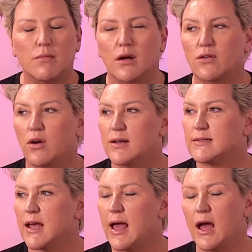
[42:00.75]
Oh my
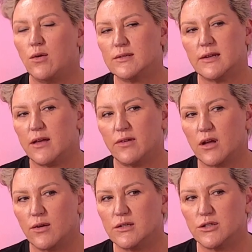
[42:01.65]
Christ! How is it ever
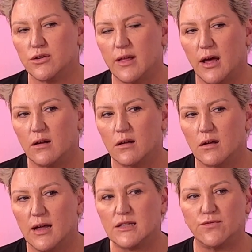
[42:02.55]
going to do that?
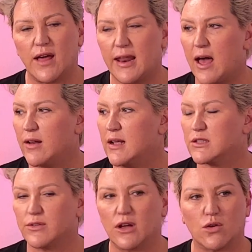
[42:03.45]
It's flat out
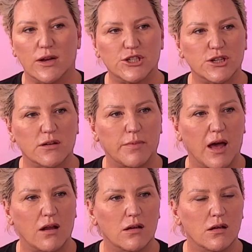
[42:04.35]
answering a question about.